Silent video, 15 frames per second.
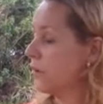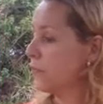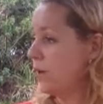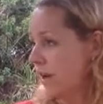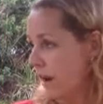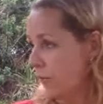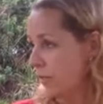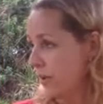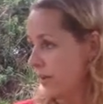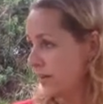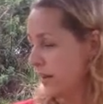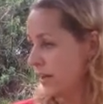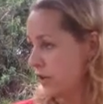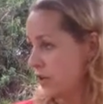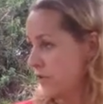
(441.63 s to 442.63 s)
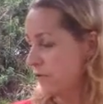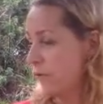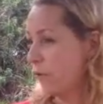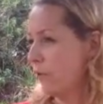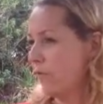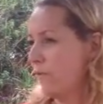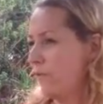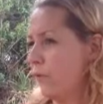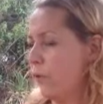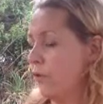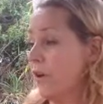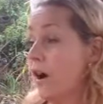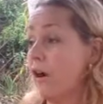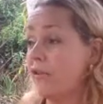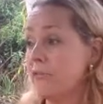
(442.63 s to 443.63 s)
rehabilitation for
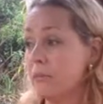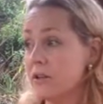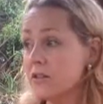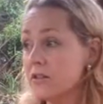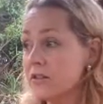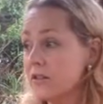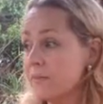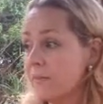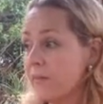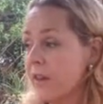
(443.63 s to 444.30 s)
4.5 months.